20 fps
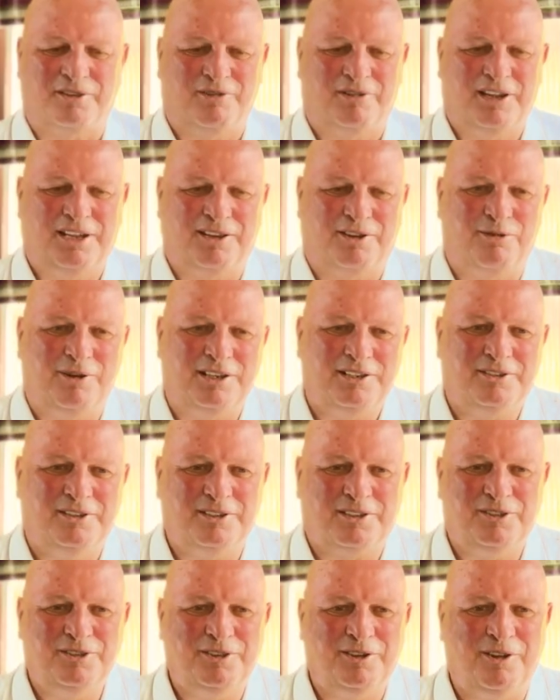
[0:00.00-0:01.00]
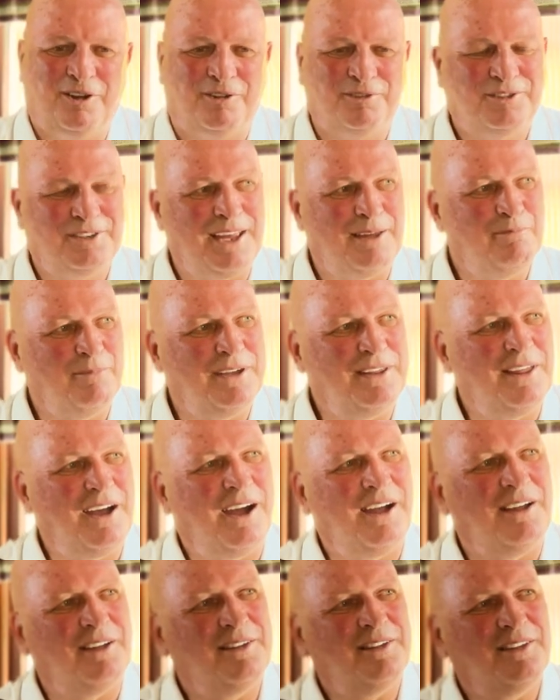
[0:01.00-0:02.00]
great question. Could you not have sent me
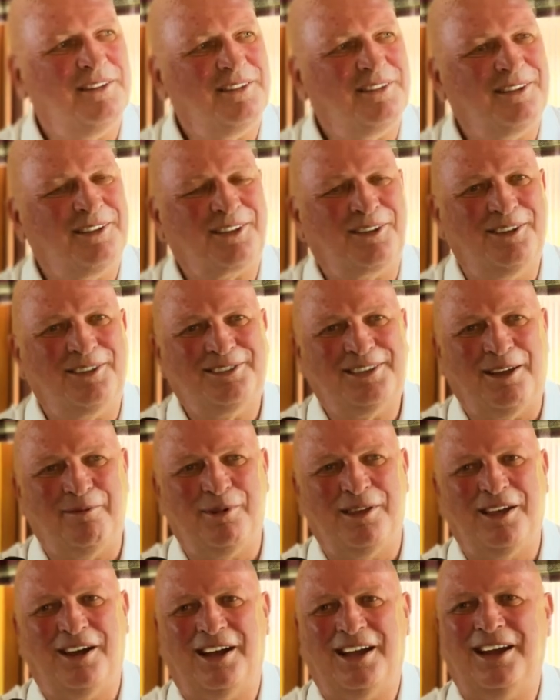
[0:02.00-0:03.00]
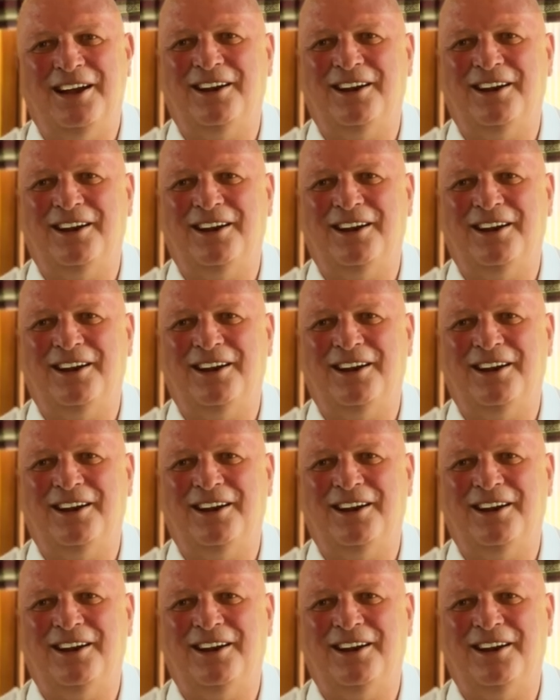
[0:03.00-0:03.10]
thanks, that? Mate. send me that